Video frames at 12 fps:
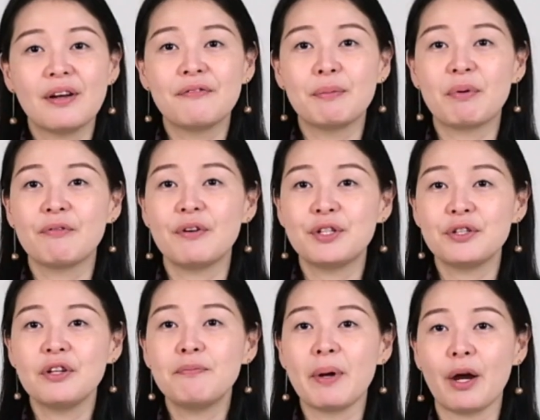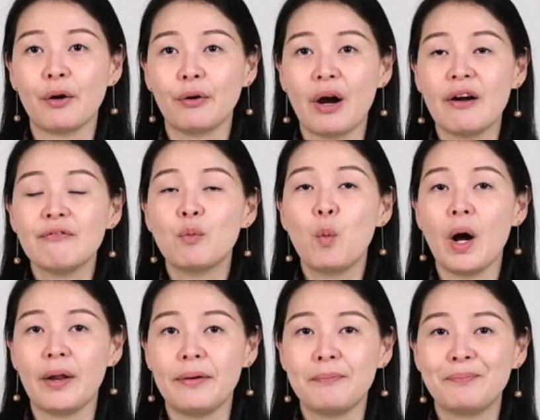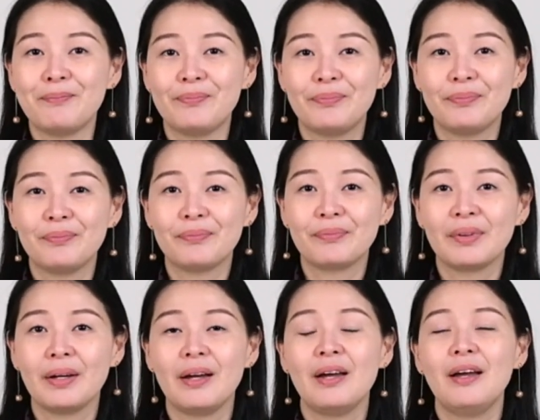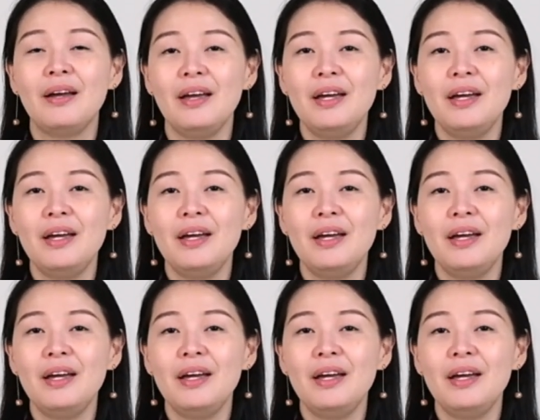of the provision of paragraph 1.